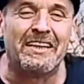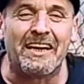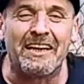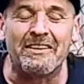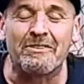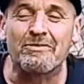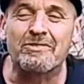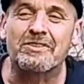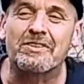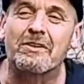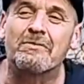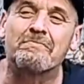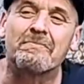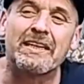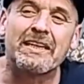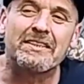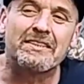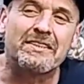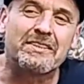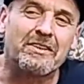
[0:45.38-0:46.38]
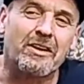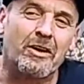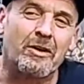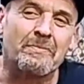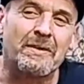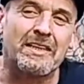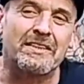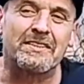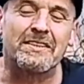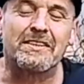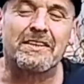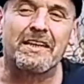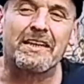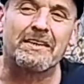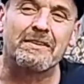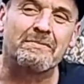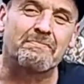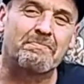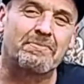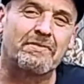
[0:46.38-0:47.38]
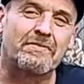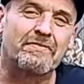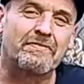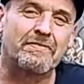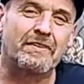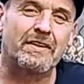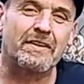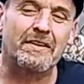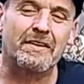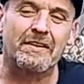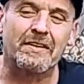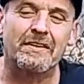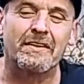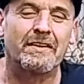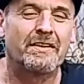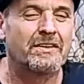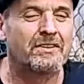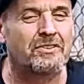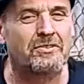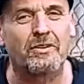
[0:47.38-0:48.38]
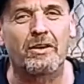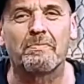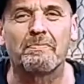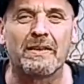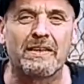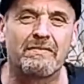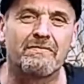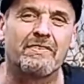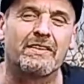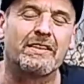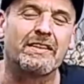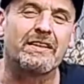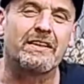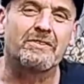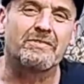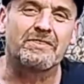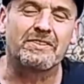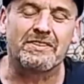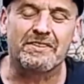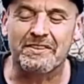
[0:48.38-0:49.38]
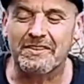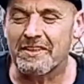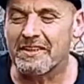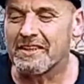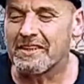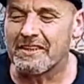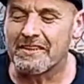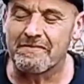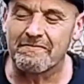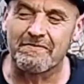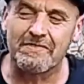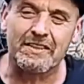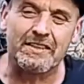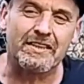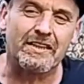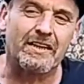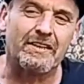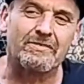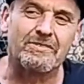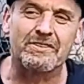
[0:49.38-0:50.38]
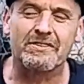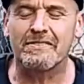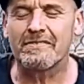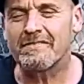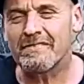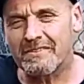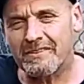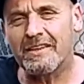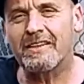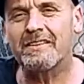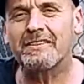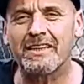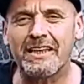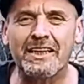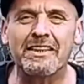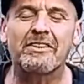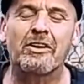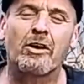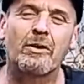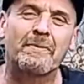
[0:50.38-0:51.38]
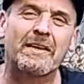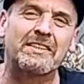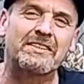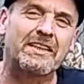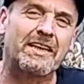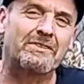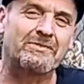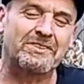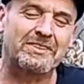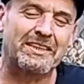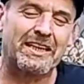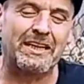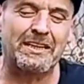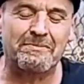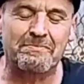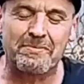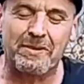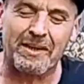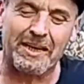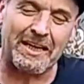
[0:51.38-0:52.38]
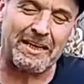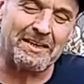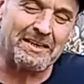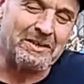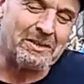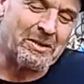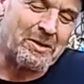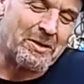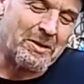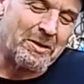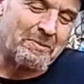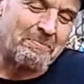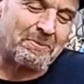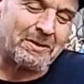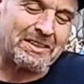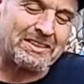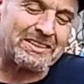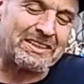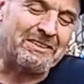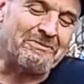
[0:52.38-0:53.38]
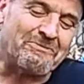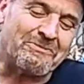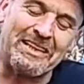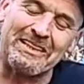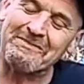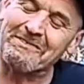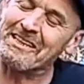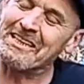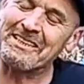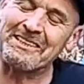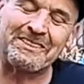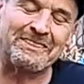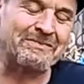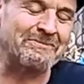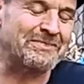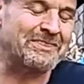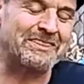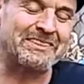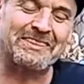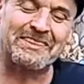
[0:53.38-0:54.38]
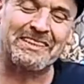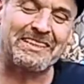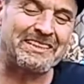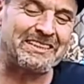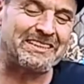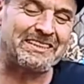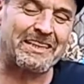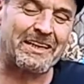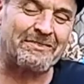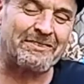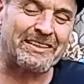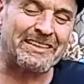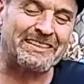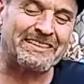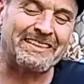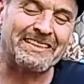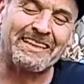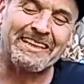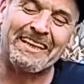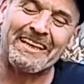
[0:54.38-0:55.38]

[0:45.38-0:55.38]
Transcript: I also made the comment that I prefer cropping videos to seeding videos, and then that comment I'll stand by. But when it comes to seed sowing,